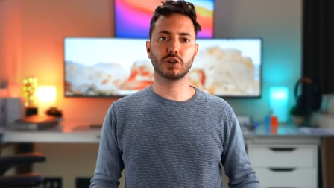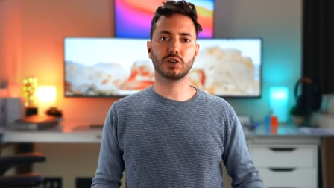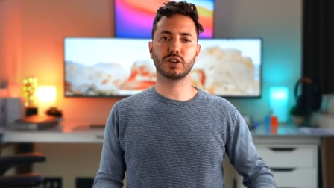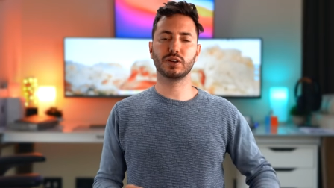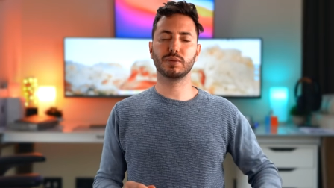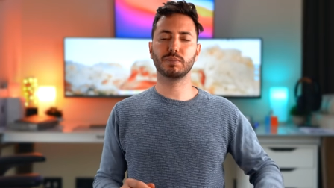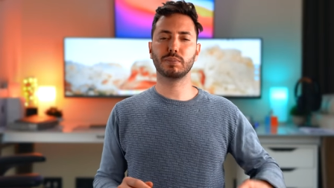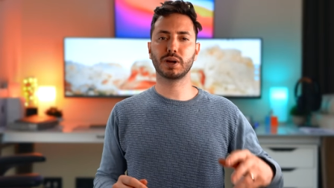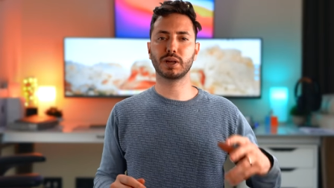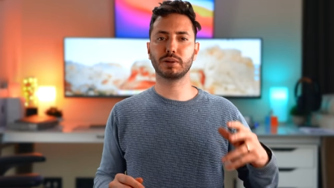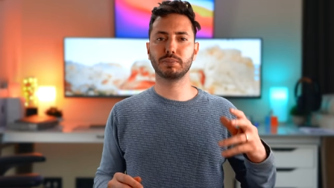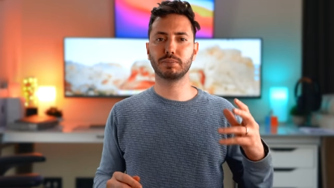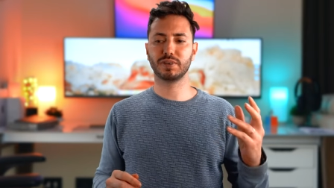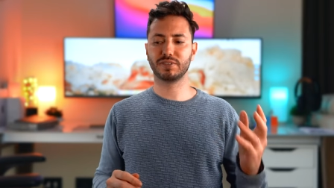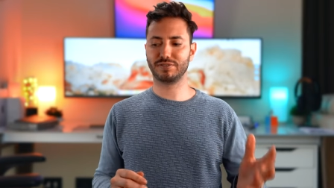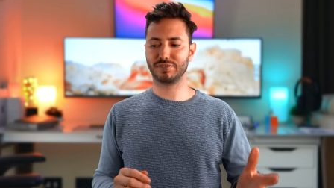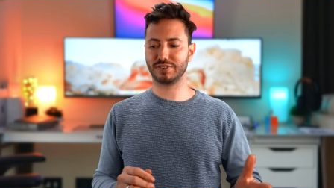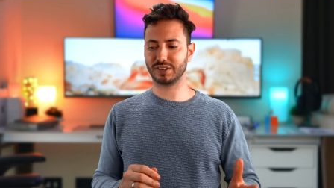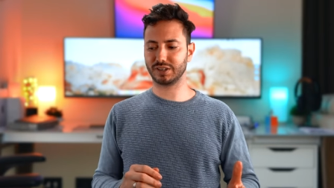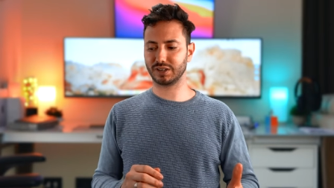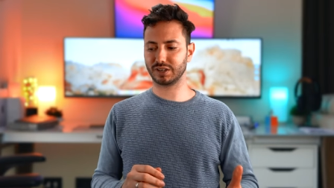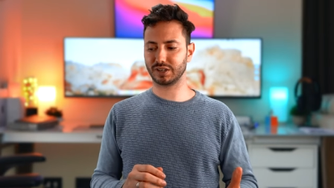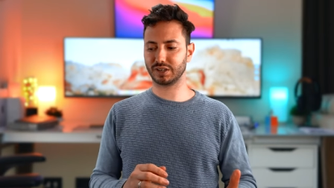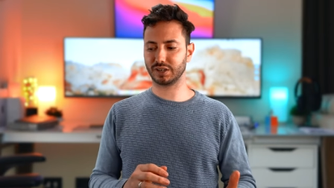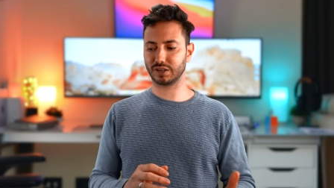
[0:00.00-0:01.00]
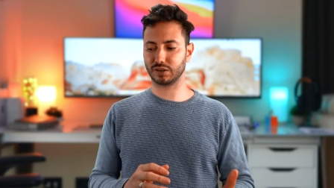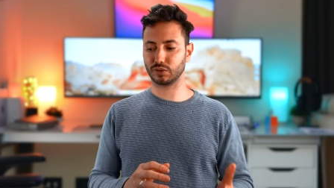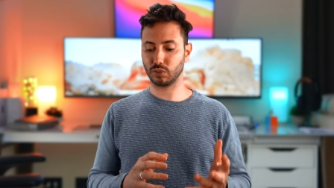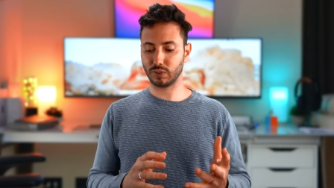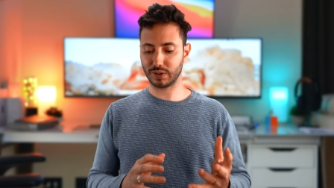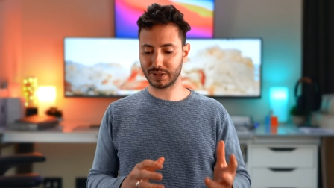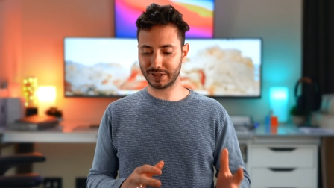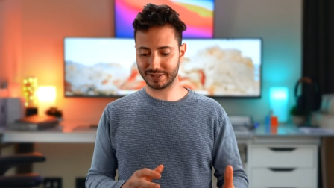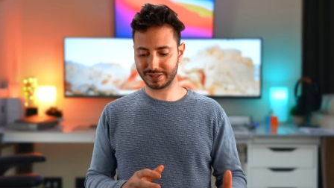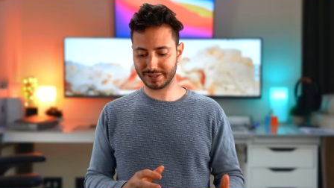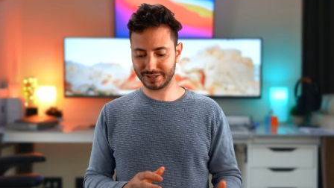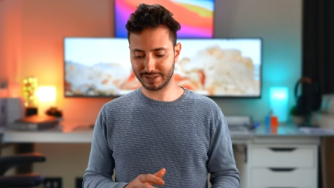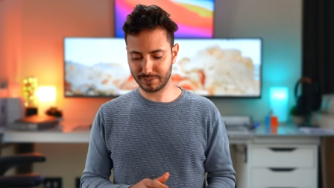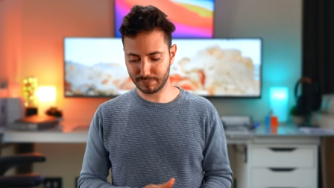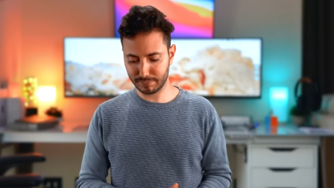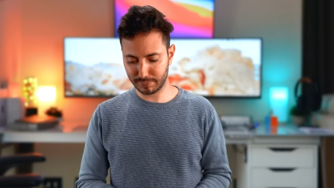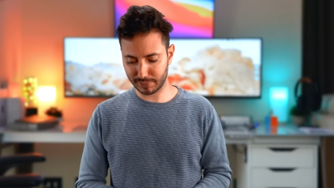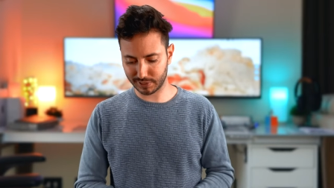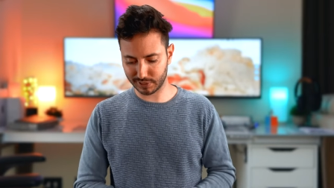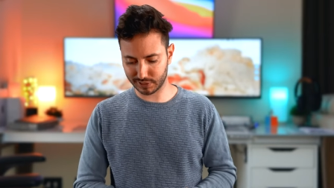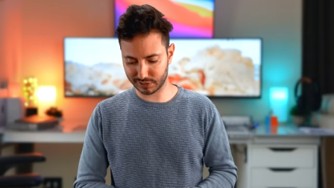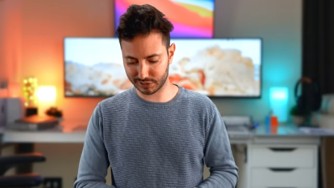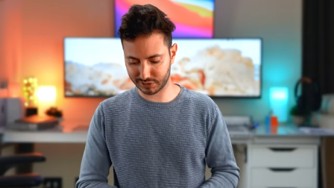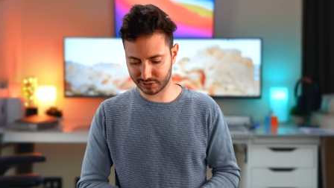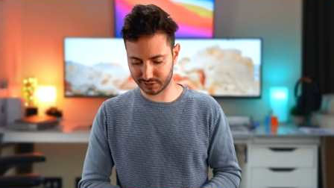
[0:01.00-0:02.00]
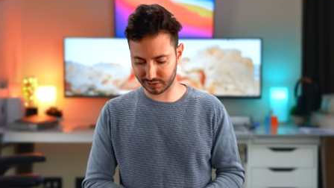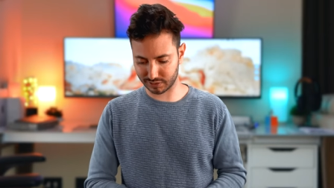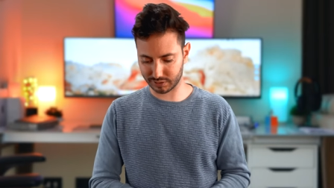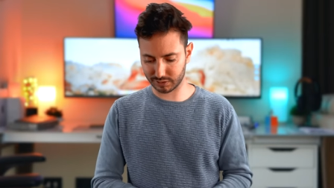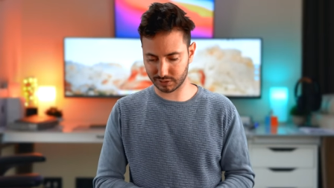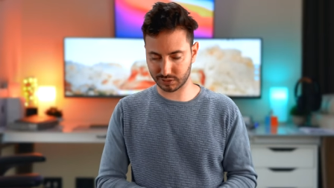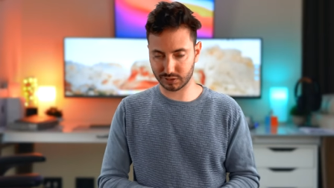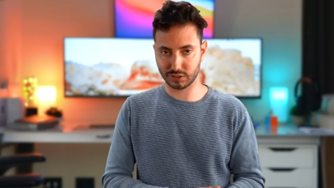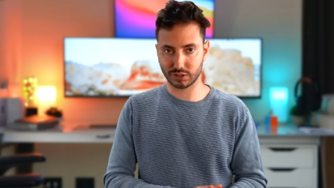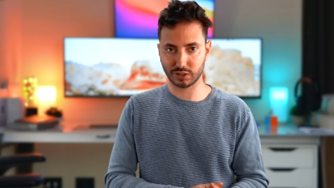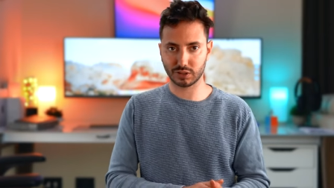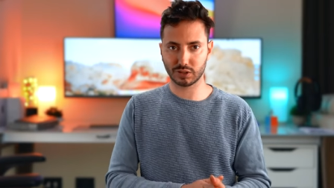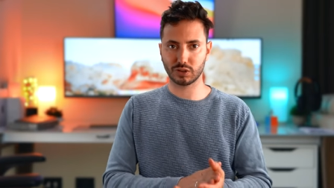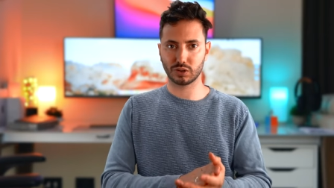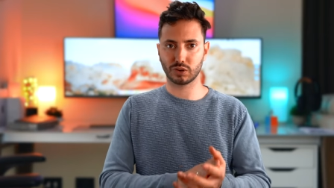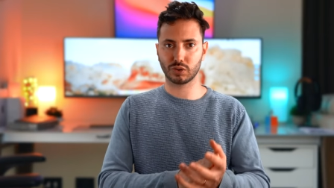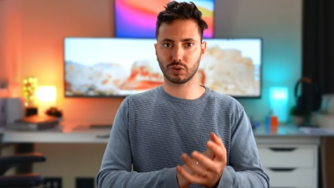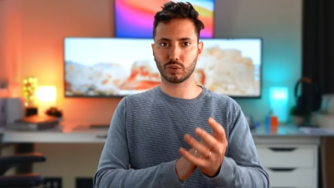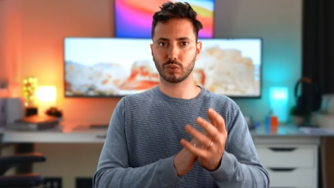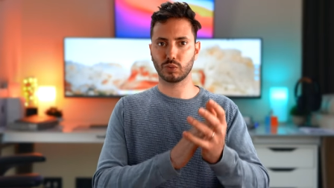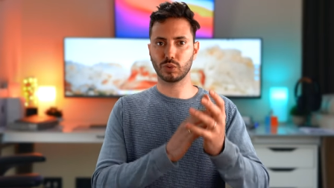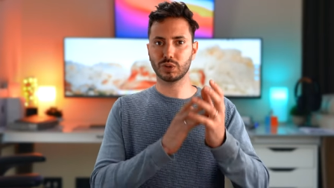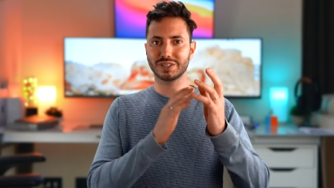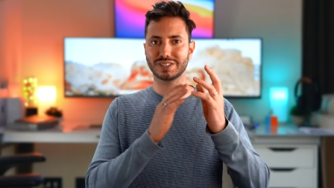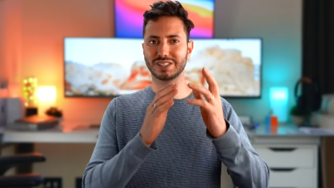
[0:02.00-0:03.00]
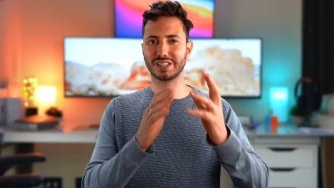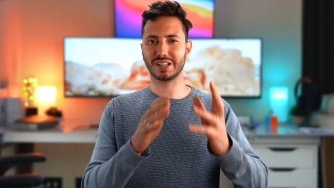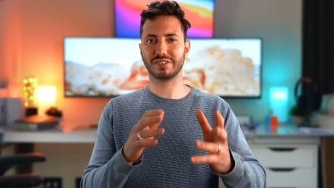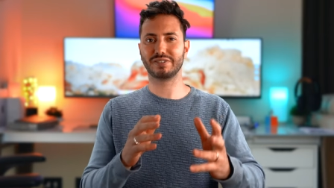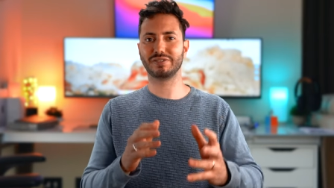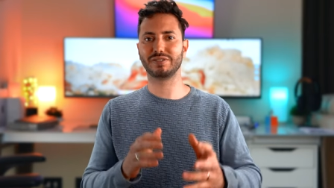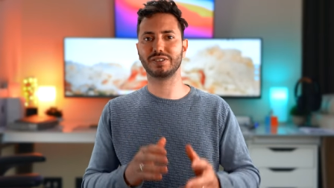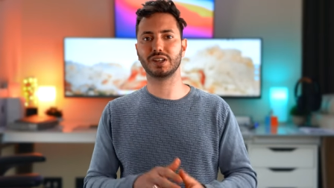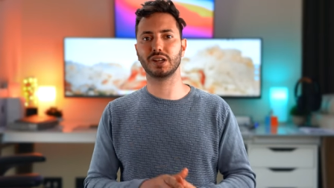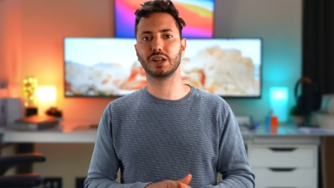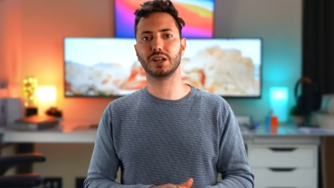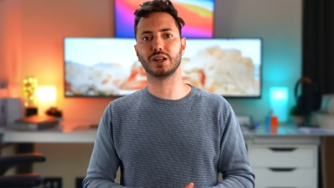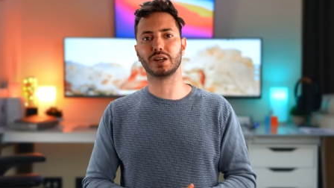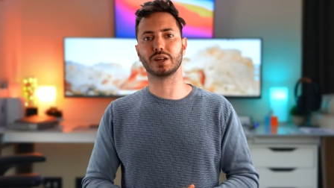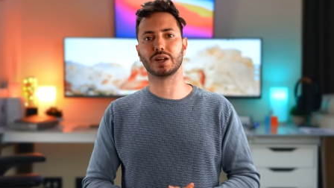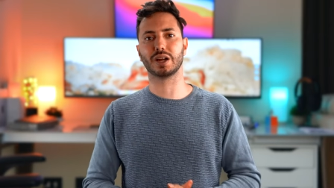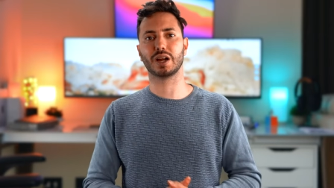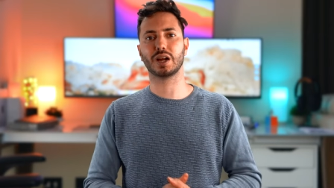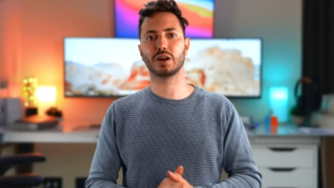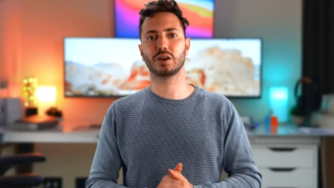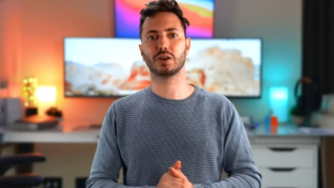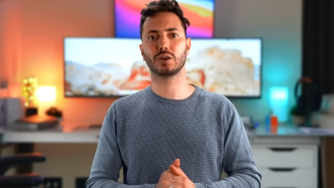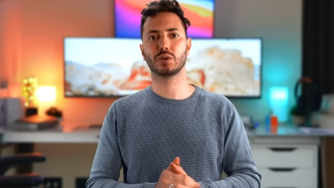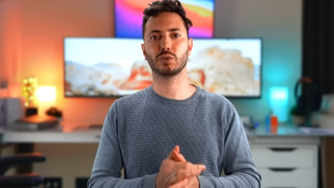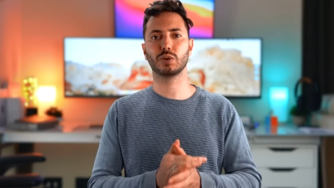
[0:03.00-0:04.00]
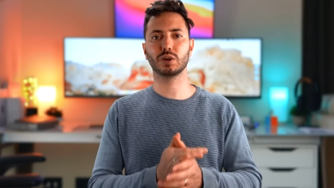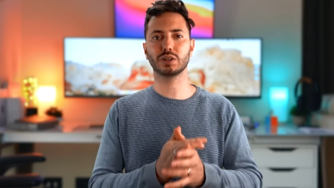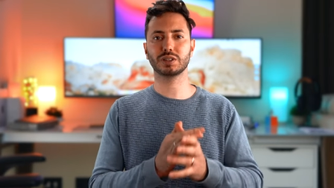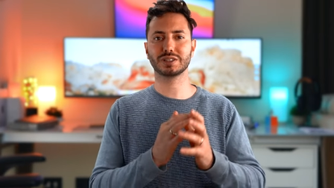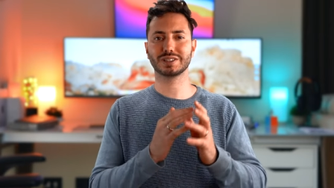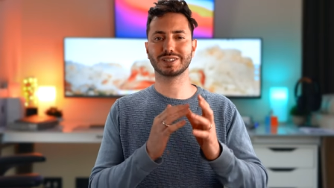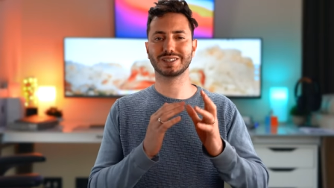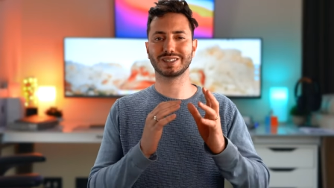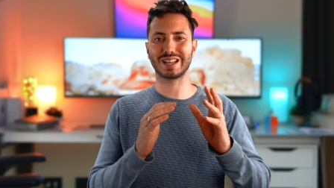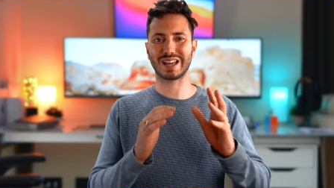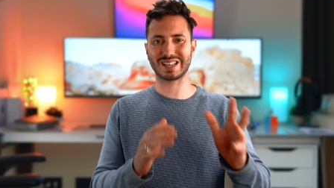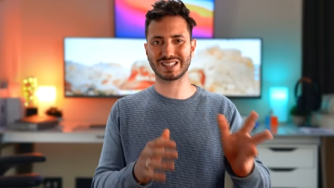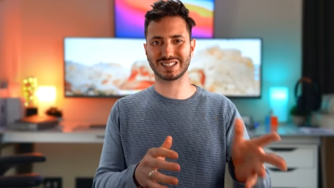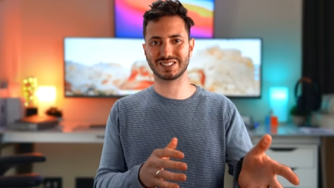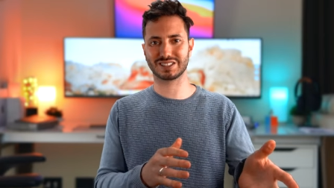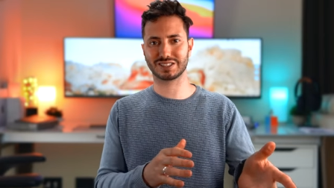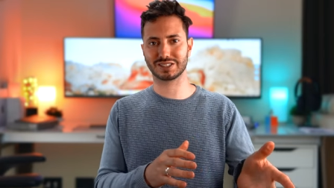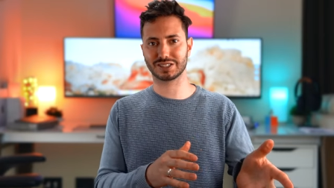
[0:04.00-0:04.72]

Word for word: you might be thinking, well, in person, what's the feeling? What does